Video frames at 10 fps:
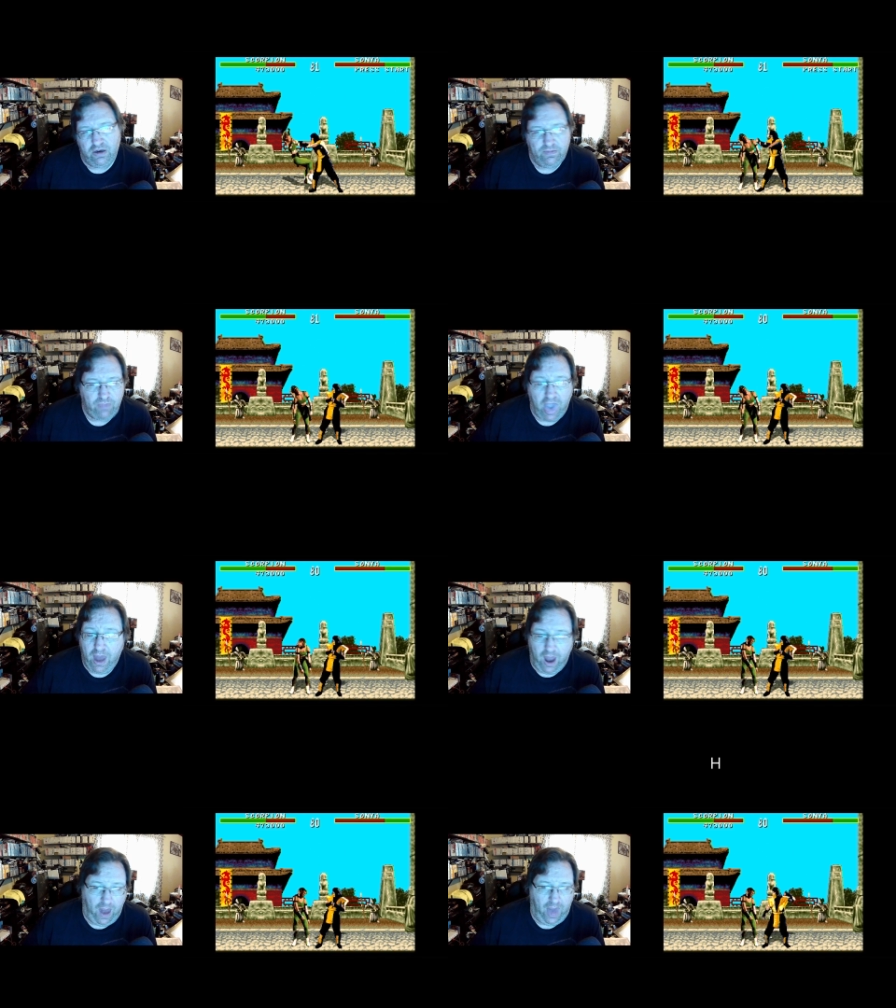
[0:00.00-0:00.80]

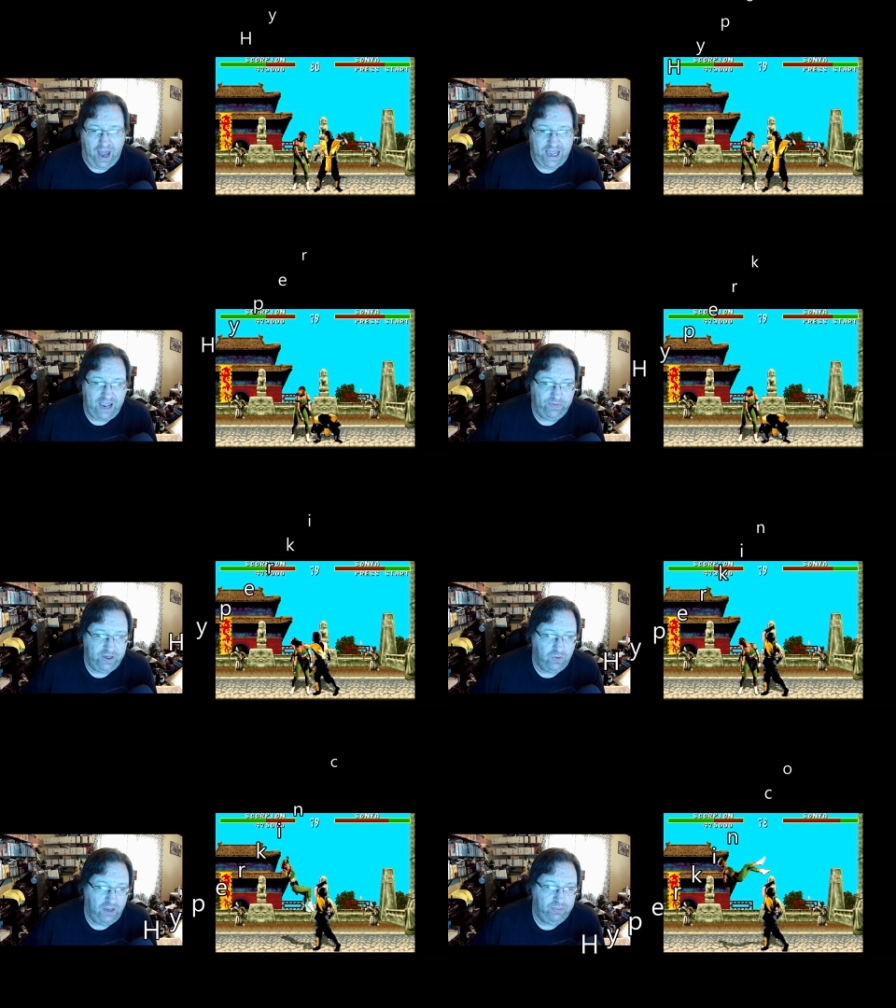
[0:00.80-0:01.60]
I can't
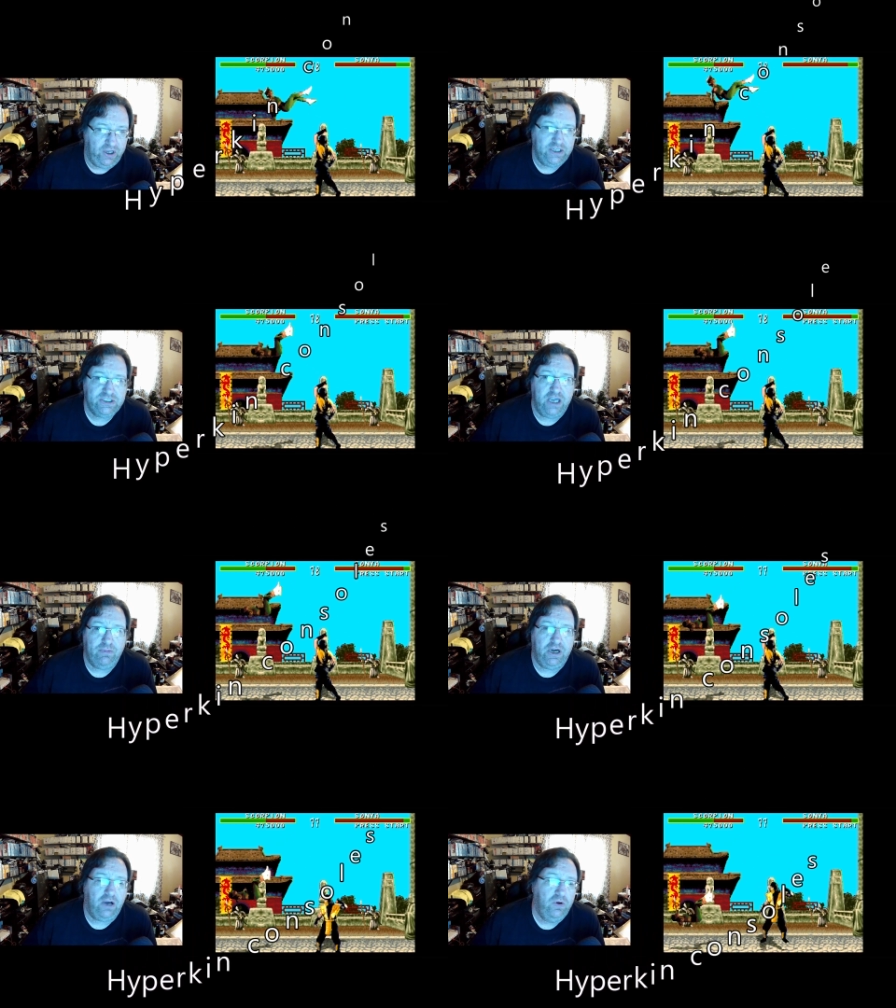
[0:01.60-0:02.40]
think while I'm playing this game
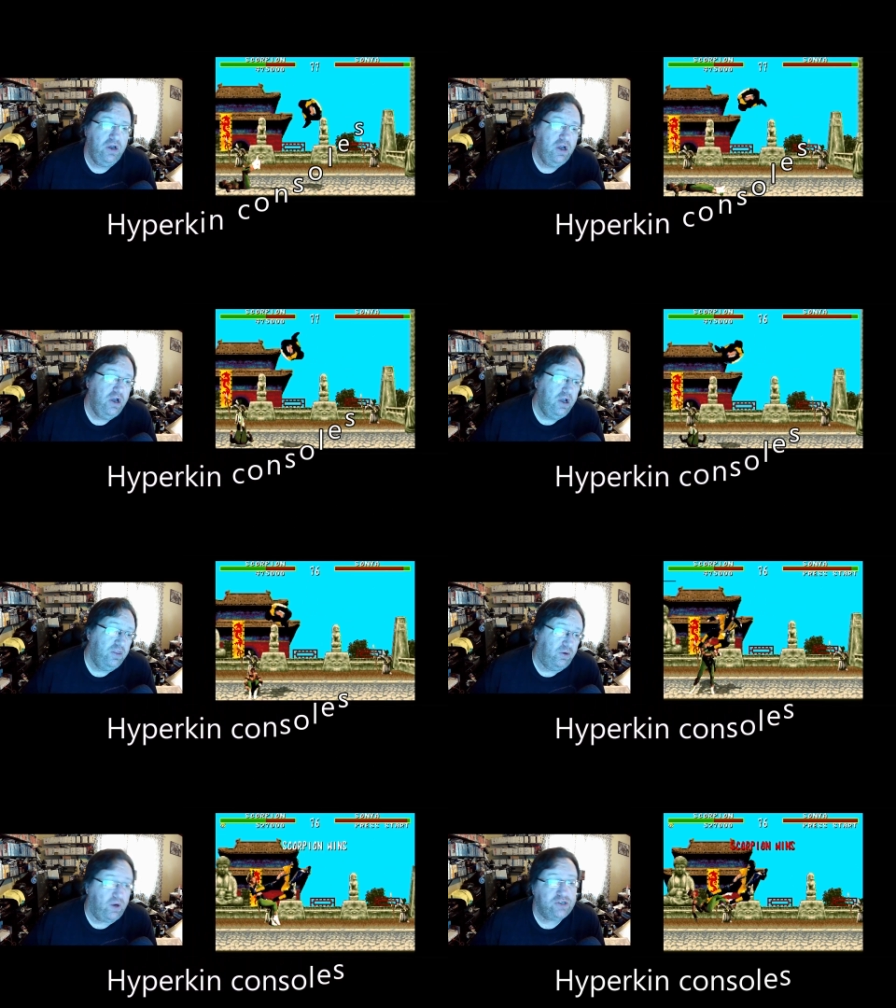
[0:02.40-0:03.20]
right now.
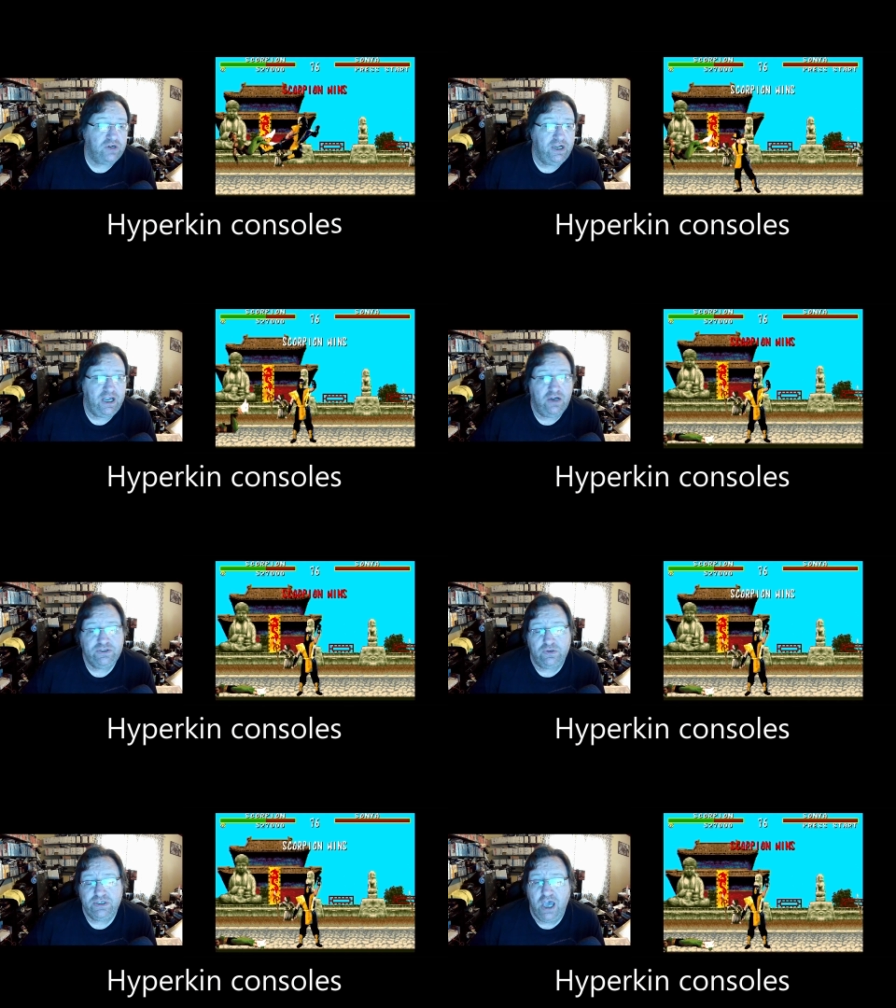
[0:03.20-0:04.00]
The Retron
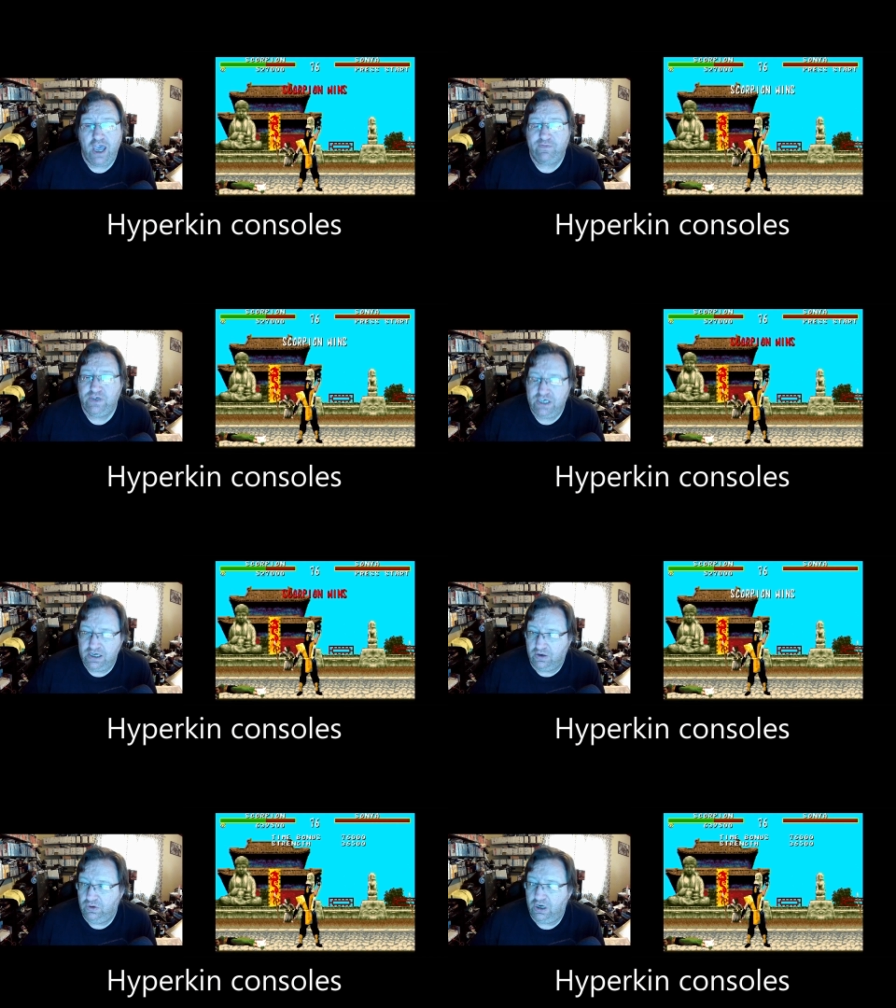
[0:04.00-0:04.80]
consoles have
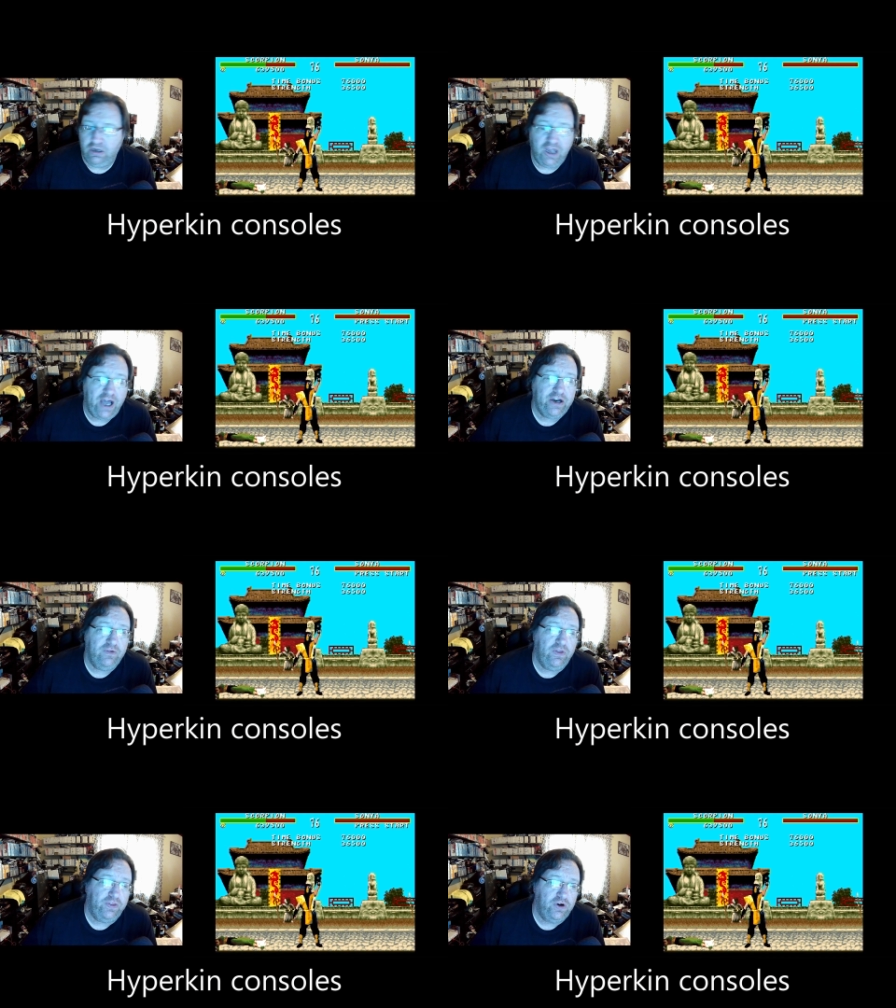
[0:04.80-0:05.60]
killed a lot of
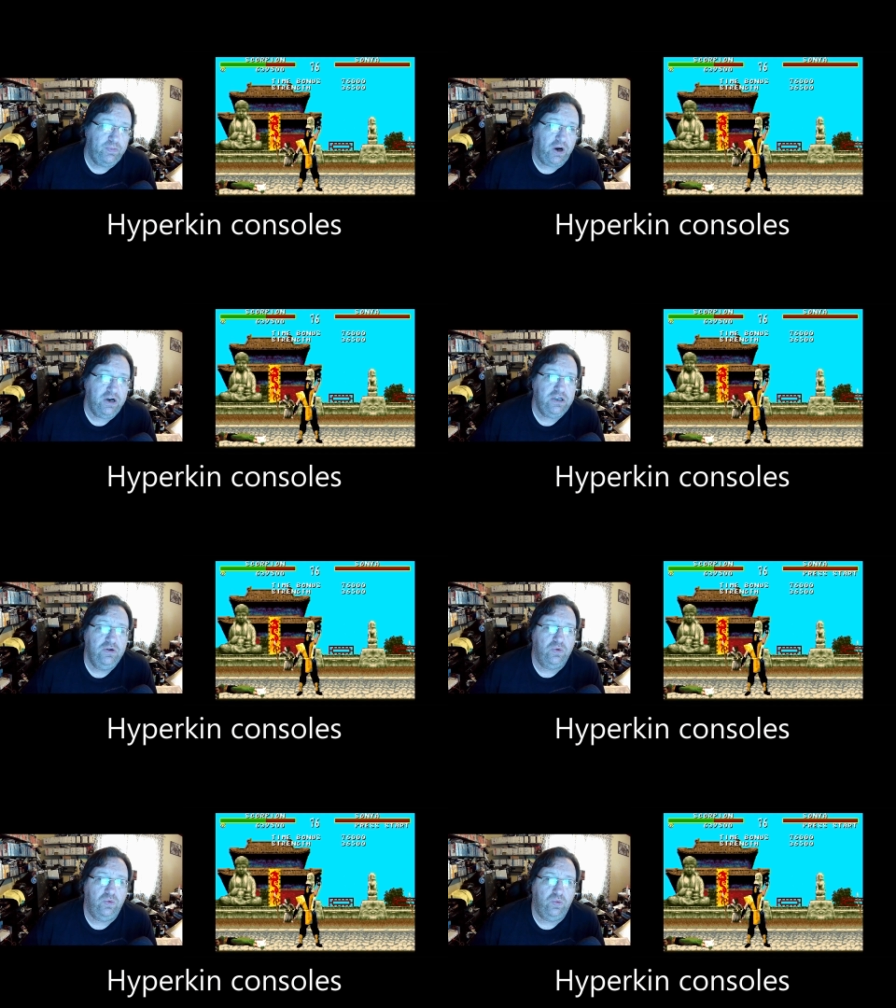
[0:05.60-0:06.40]
the third-party
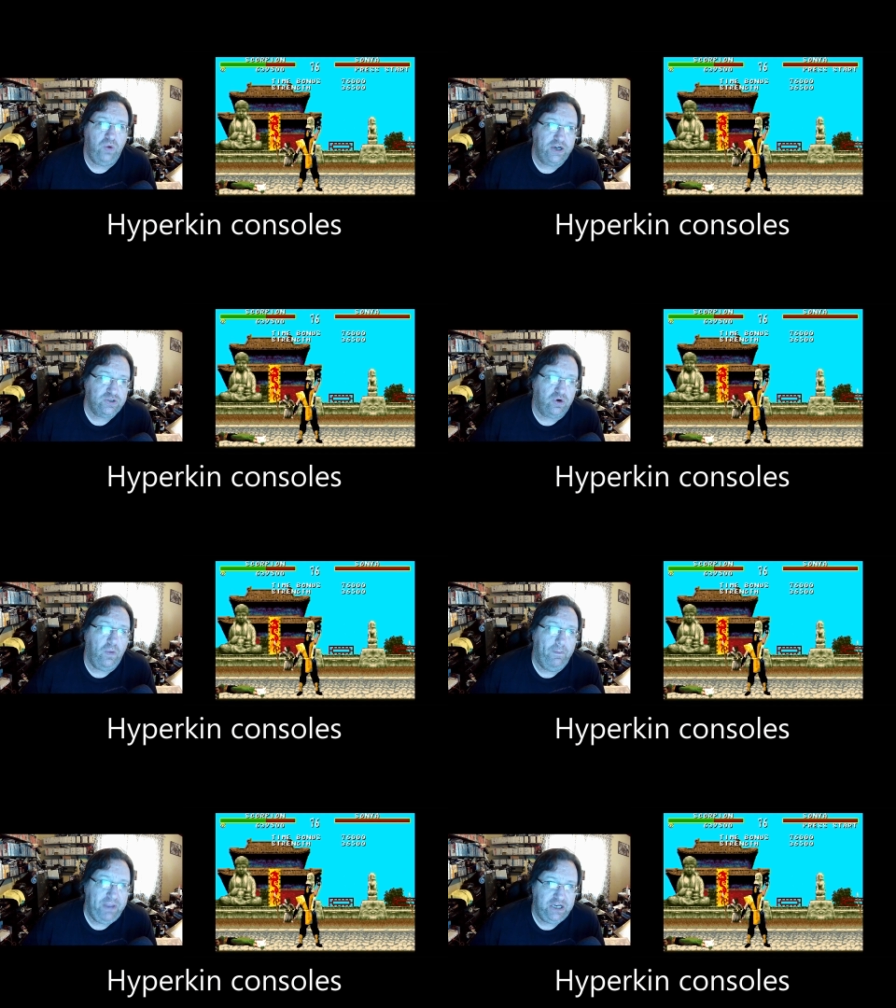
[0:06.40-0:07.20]
retro
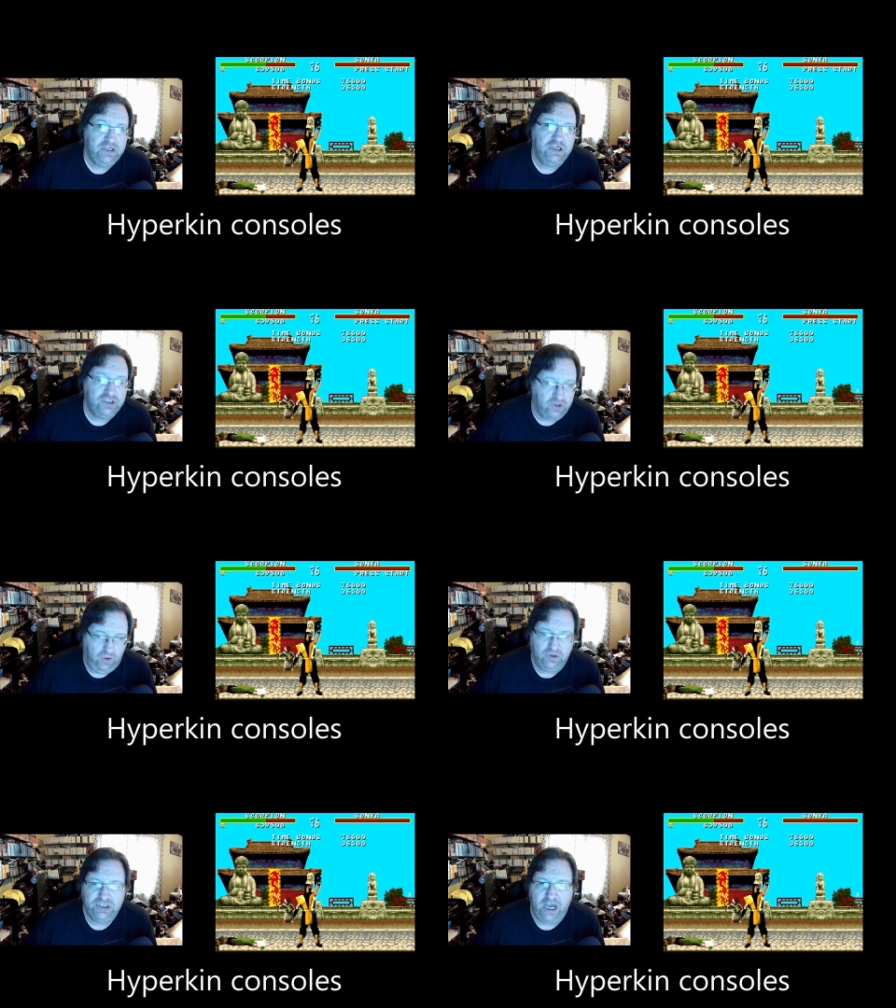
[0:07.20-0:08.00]
bit
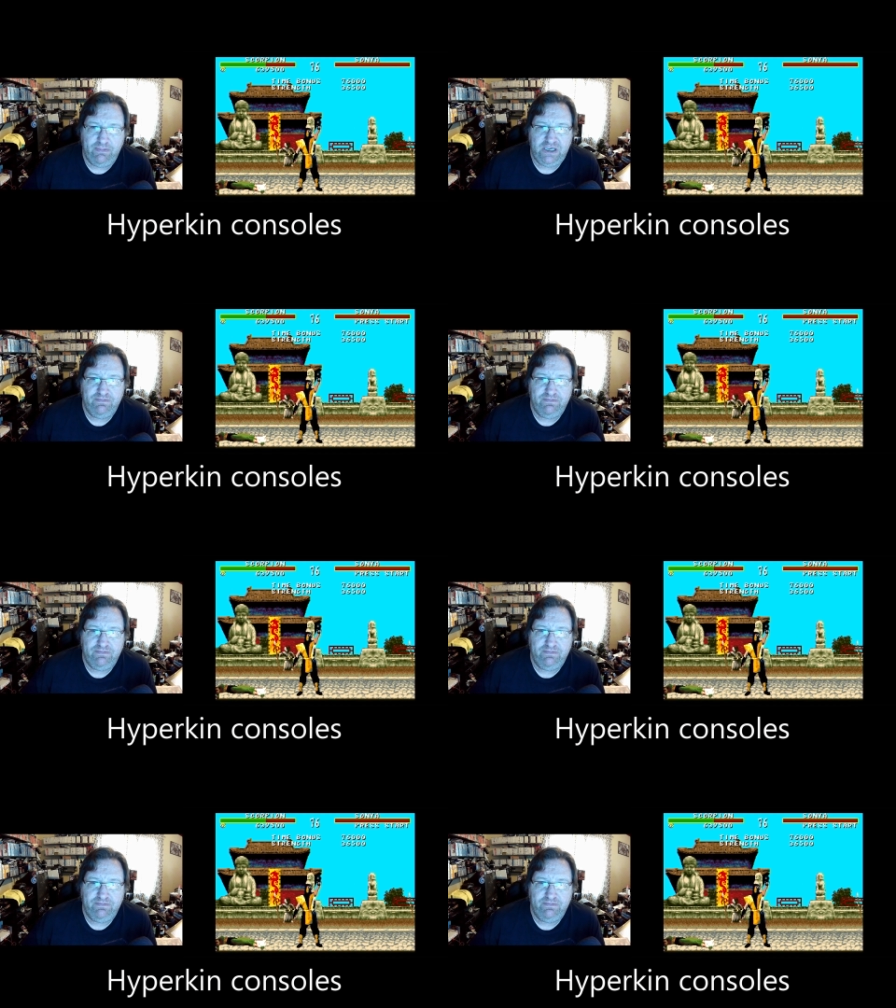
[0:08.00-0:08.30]
controllers on me.